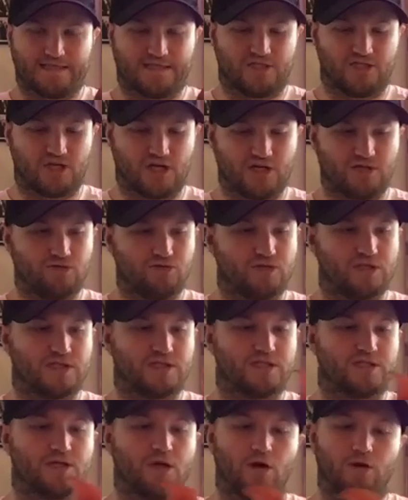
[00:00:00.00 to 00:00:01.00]
just
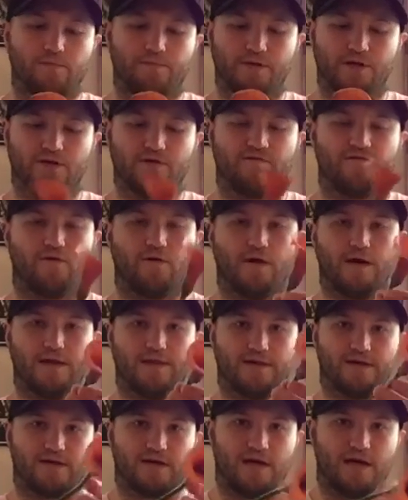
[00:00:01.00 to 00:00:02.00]
so beautiful,
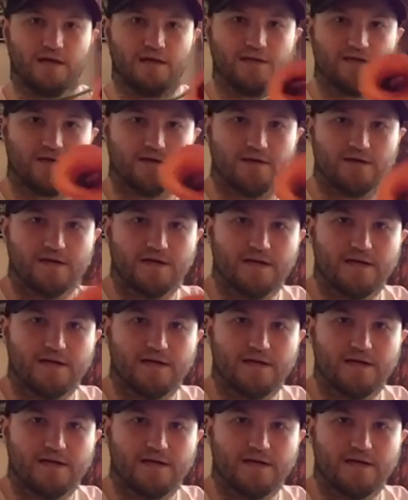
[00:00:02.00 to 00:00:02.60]
and the color